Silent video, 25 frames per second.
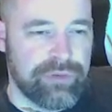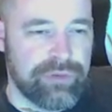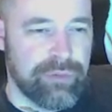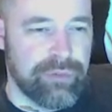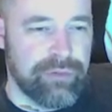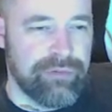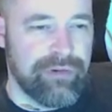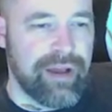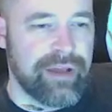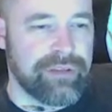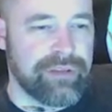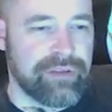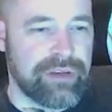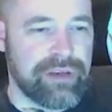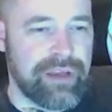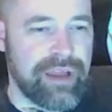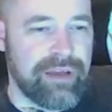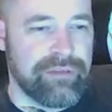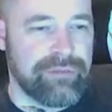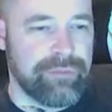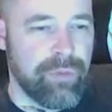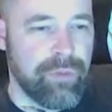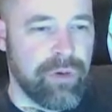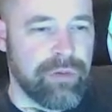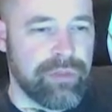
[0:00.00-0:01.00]
So we're either going to
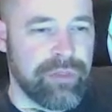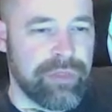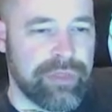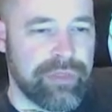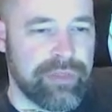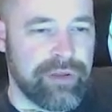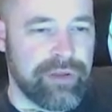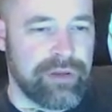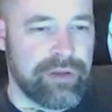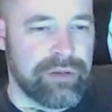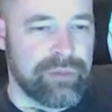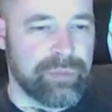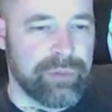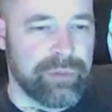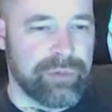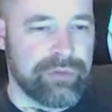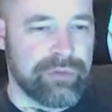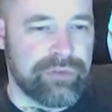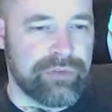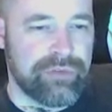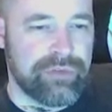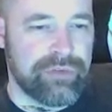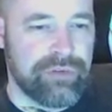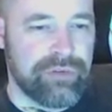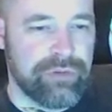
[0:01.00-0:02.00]
have 1/3
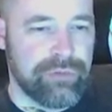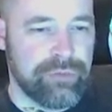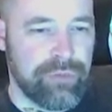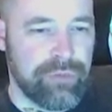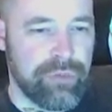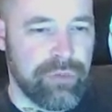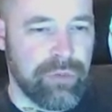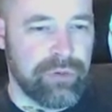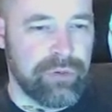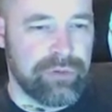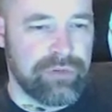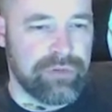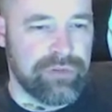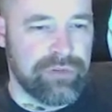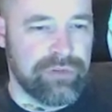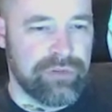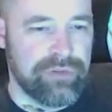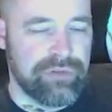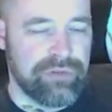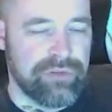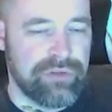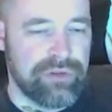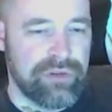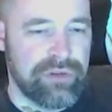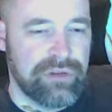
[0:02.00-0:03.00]
plus
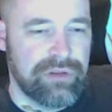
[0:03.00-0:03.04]
2/4